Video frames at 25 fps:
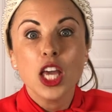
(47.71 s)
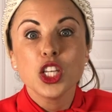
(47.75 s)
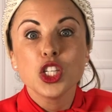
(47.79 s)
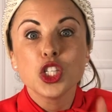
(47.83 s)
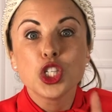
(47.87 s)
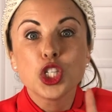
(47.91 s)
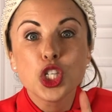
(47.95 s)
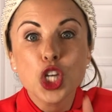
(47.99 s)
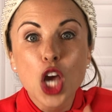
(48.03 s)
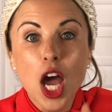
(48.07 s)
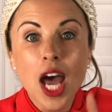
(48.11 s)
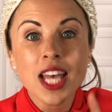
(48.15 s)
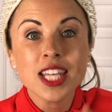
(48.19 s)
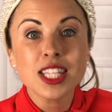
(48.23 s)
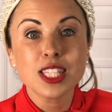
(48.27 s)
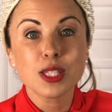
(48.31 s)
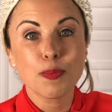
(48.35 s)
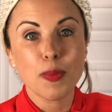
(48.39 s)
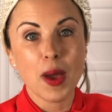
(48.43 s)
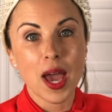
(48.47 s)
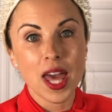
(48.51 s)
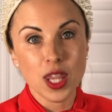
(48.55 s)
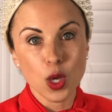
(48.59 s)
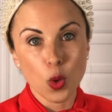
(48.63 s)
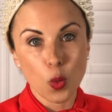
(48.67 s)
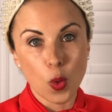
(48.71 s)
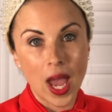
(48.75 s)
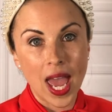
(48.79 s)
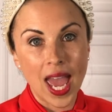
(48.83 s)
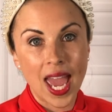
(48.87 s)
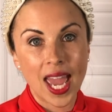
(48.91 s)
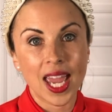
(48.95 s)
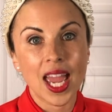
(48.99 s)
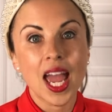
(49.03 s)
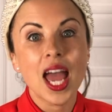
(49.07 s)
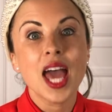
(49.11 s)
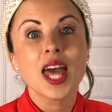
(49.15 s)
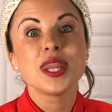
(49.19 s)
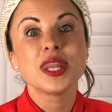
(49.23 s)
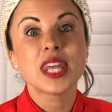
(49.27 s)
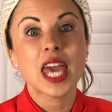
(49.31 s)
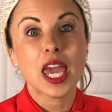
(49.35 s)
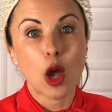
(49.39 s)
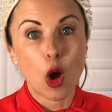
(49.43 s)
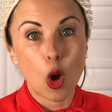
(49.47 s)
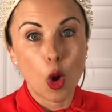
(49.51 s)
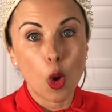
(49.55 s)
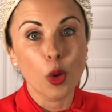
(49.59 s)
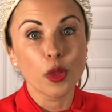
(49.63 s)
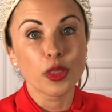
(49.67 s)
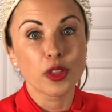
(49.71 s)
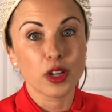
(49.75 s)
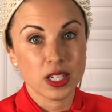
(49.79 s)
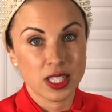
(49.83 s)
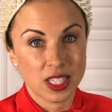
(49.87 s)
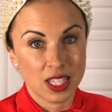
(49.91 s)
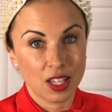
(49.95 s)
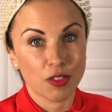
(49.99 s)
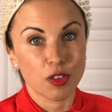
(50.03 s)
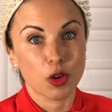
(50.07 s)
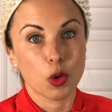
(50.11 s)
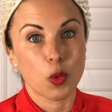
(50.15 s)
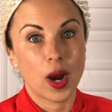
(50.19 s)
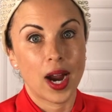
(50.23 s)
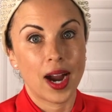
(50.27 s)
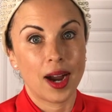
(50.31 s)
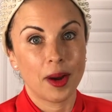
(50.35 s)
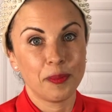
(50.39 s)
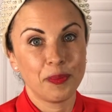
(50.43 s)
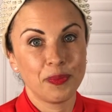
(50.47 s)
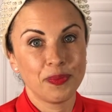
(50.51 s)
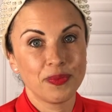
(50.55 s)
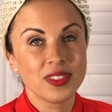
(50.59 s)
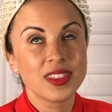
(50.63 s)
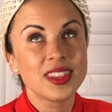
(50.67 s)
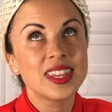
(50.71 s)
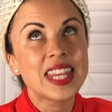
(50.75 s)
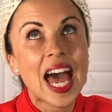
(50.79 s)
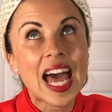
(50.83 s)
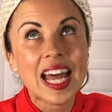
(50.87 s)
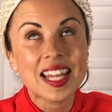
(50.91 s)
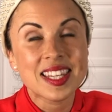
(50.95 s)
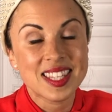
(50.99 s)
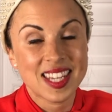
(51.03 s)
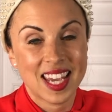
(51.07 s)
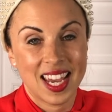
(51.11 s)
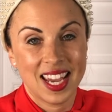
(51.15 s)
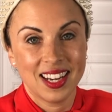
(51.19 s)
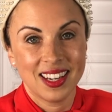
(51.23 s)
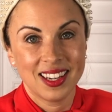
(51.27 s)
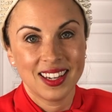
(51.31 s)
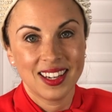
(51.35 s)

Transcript: just by the way they hold their silverware. That's it.